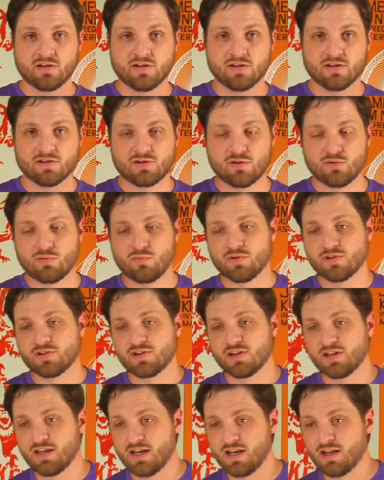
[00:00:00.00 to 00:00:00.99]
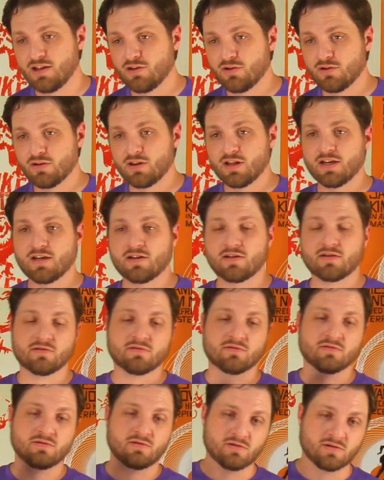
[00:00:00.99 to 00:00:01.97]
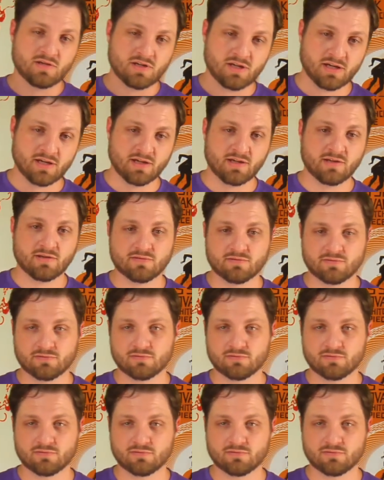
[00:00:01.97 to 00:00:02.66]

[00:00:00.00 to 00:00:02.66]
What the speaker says: And so once again, you're like, okay,